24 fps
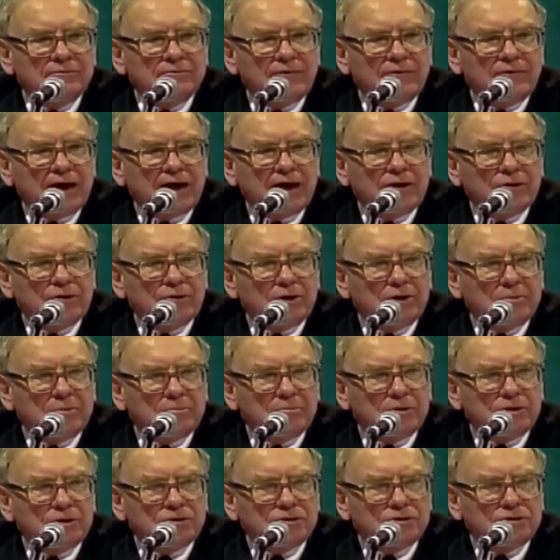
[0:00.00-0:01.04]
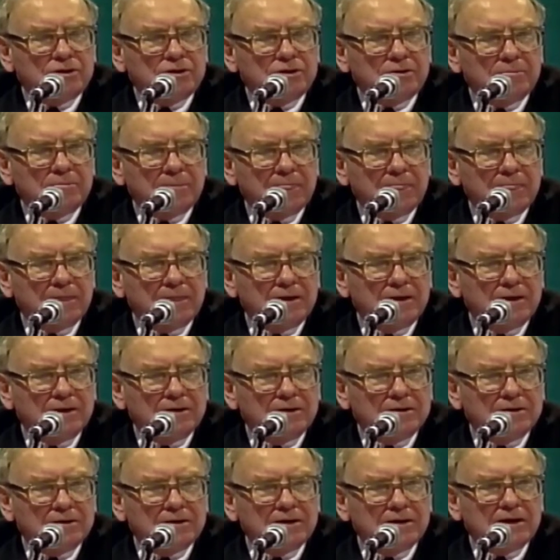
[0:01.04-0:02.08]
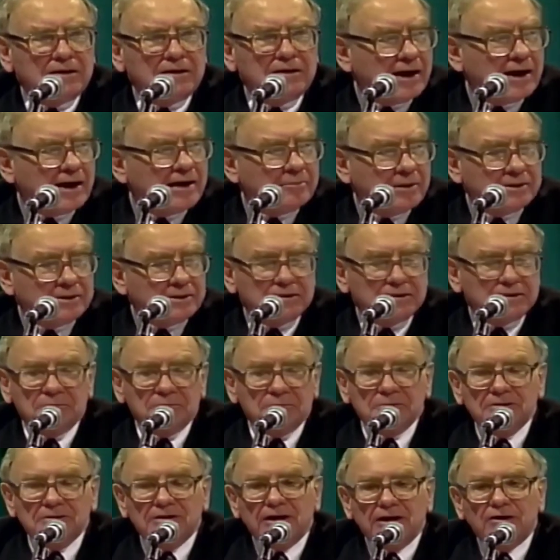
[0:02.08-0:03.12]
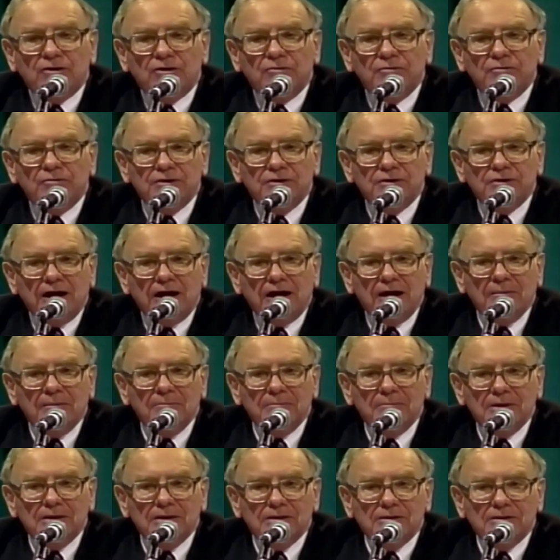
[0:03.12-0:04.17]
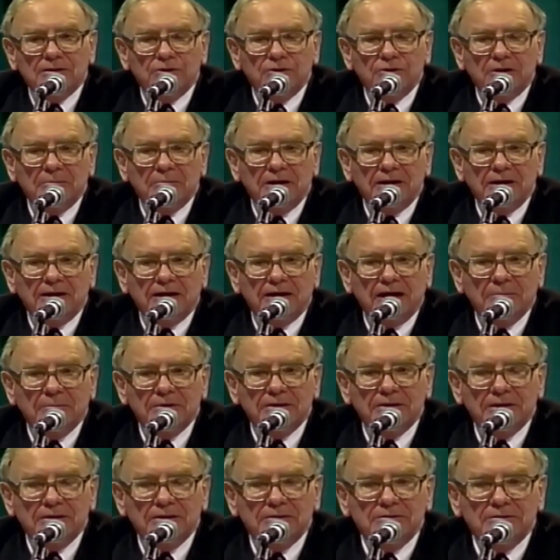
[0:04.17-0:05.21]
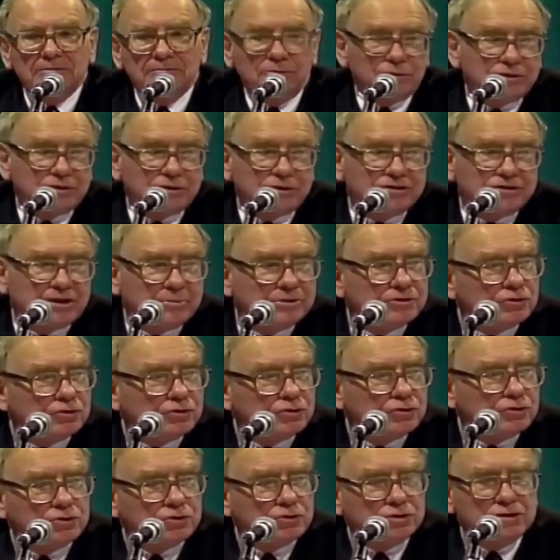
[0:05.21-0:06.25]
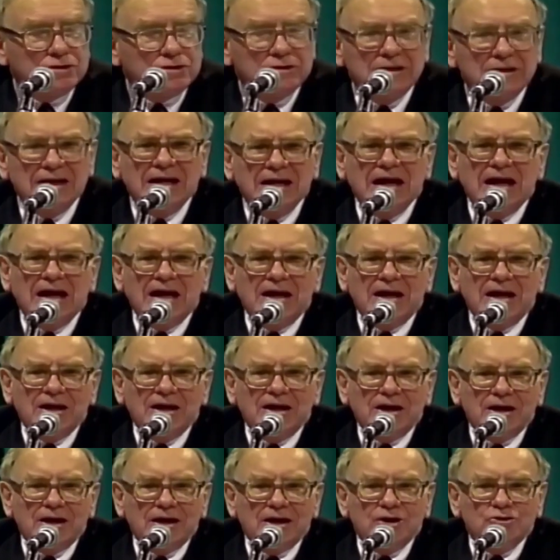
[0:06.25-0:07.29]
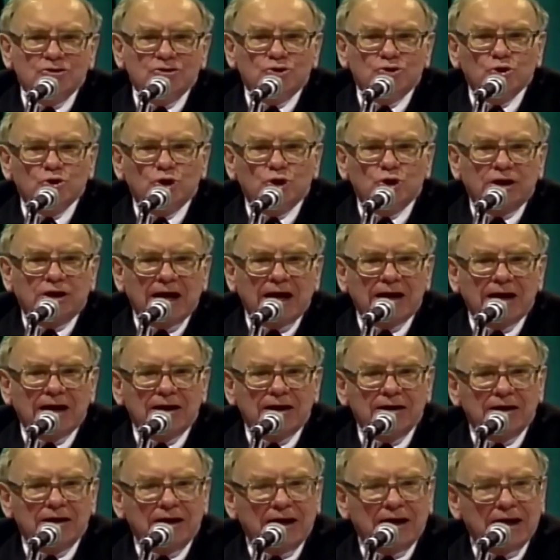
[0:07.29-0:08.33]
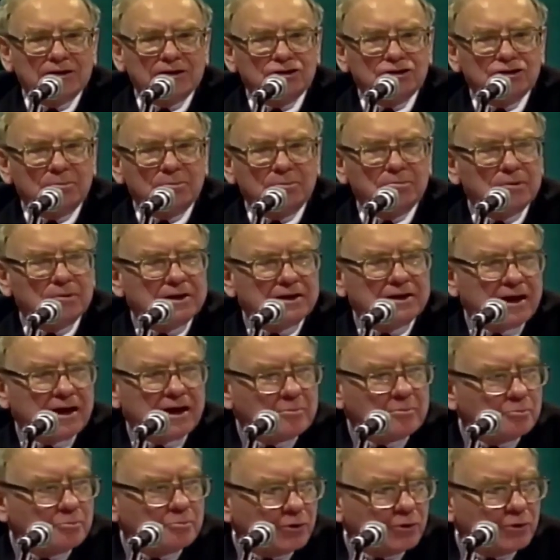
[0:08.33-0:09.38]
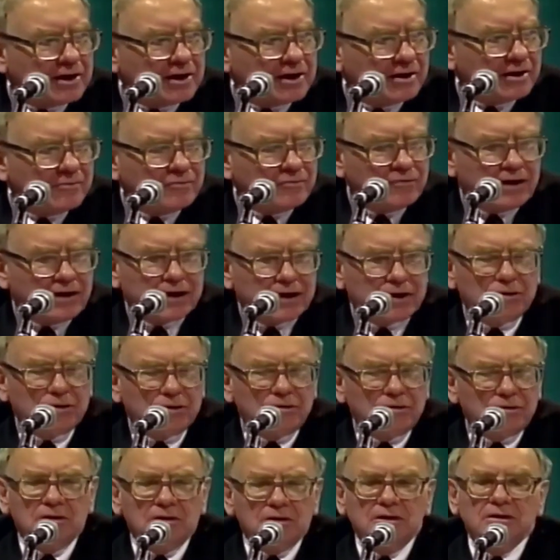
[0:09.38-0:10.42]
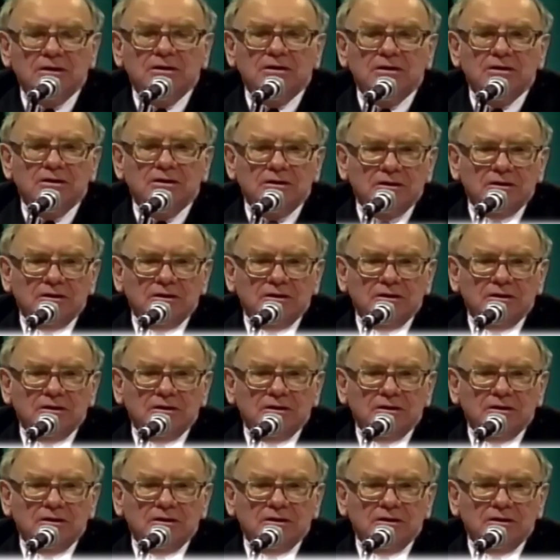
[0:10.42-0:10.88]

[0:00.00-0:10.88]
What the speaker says: in valuing Berkshire, and they have made this mistake over time, including many commentators, including some institutions, is to look at it as simply a breakup value